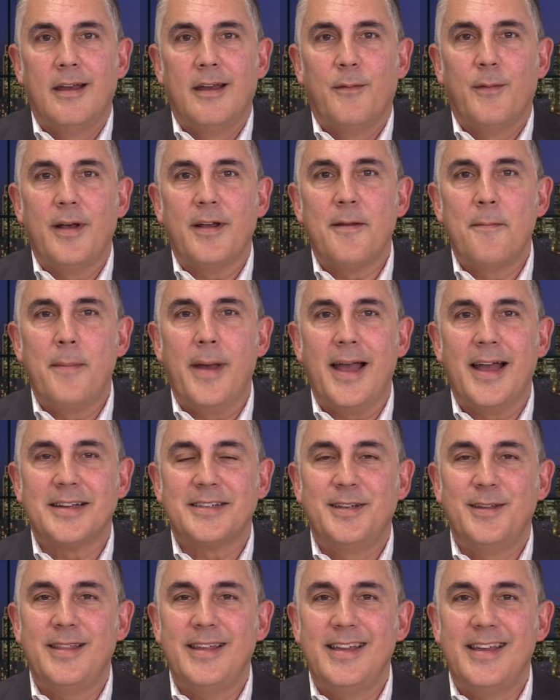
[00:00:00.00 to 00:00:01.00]
Welcome back
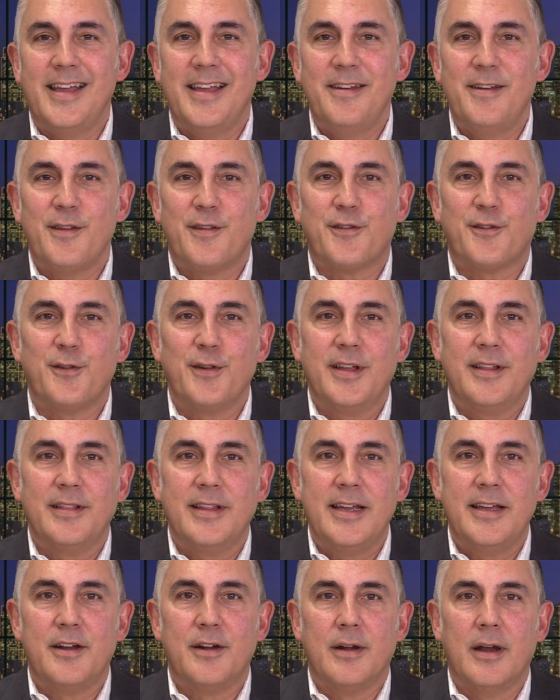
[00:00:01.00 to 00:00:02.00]
to the Industry
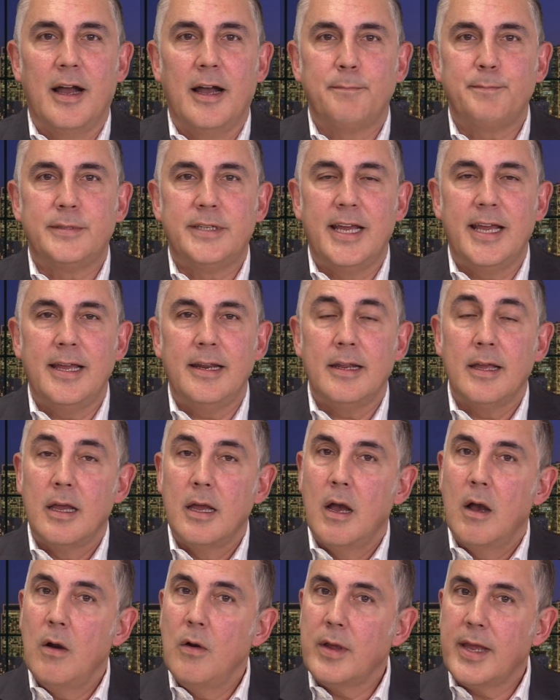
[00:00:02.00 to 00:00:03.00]
Leader Update.
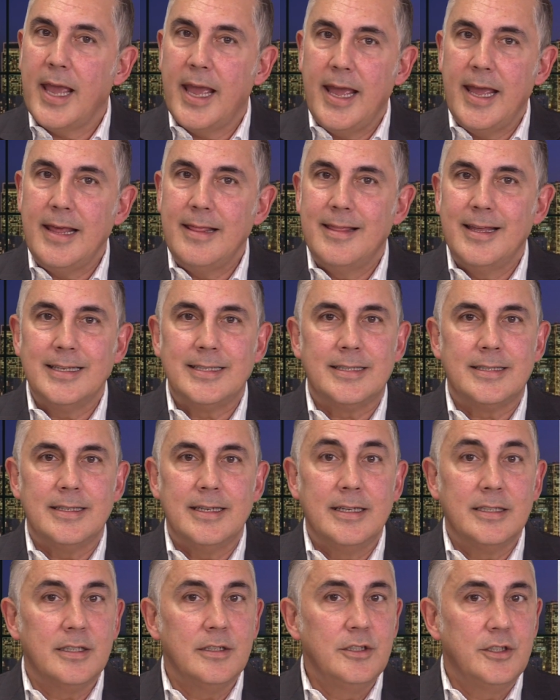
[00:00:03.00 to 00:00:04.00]
Okay, this
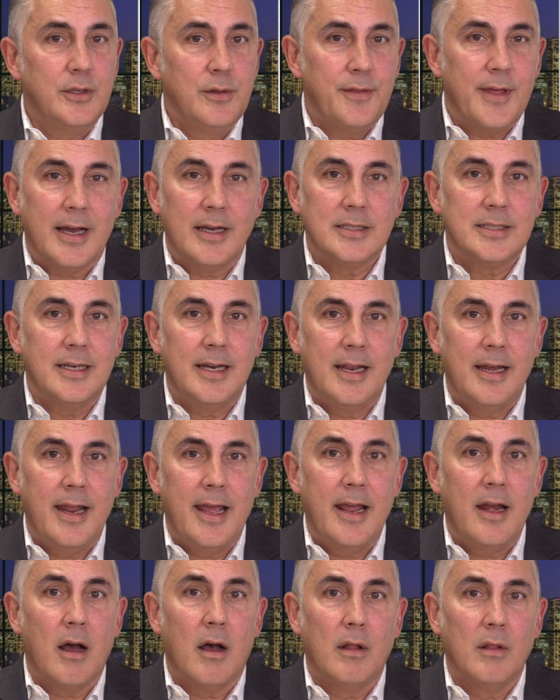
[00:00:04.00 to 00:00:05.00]
isn't two thousand
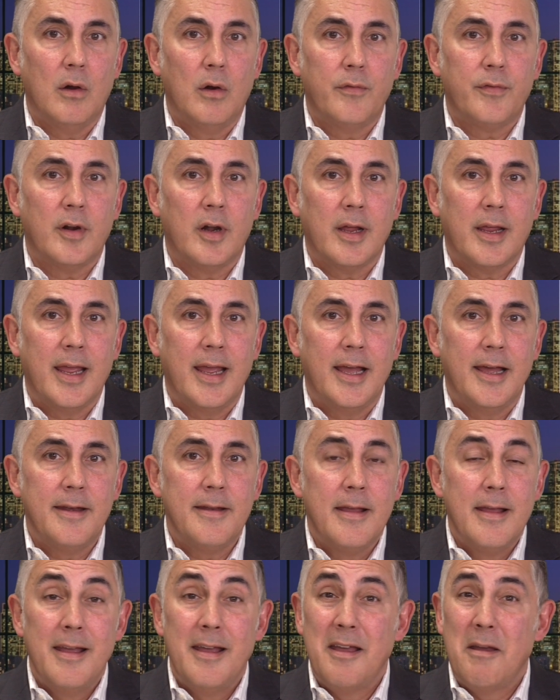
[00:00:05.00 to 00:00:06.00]
eight all over again,
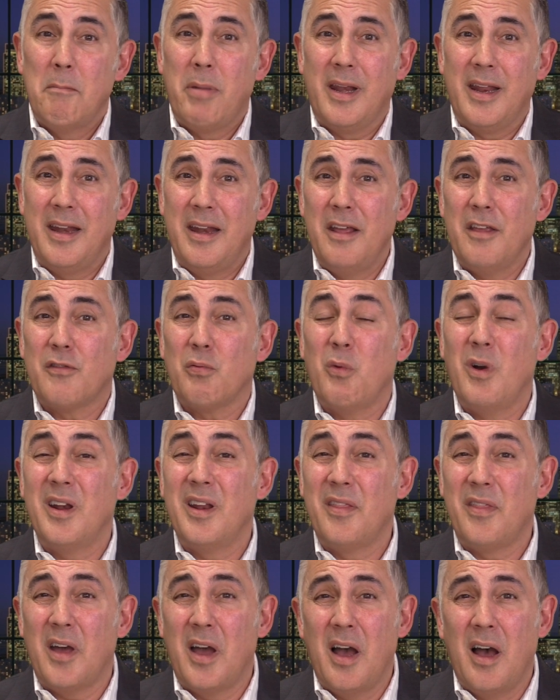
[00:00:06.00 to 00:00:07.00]
but it is one
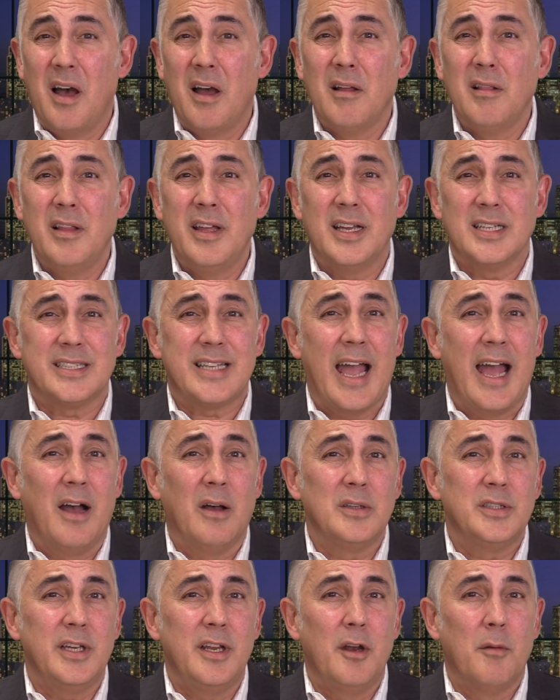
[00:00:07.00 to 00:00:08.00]
of the ugliest
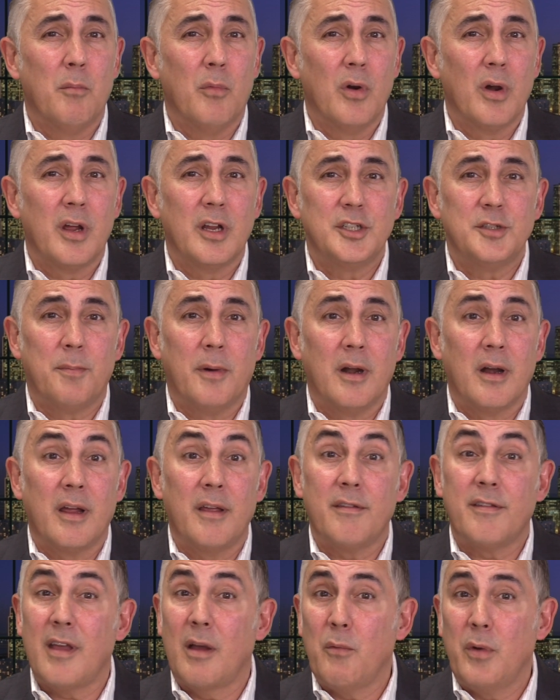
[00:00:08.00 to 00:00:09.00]
housing and mortgage
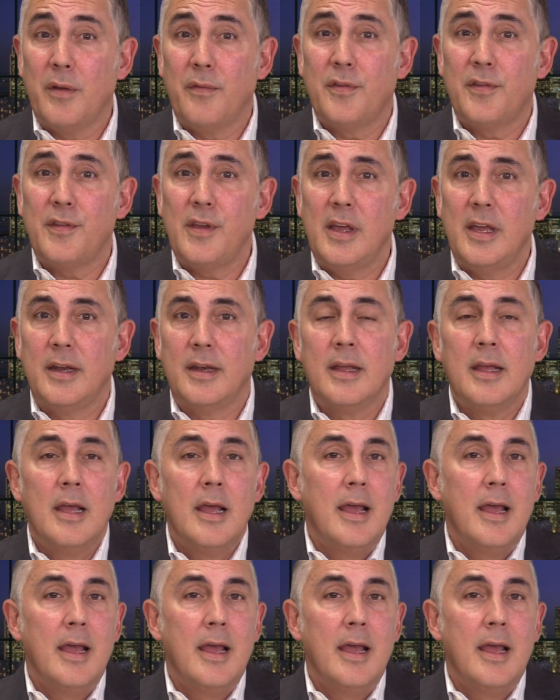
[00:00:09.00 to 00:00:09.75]
markets that we've seen.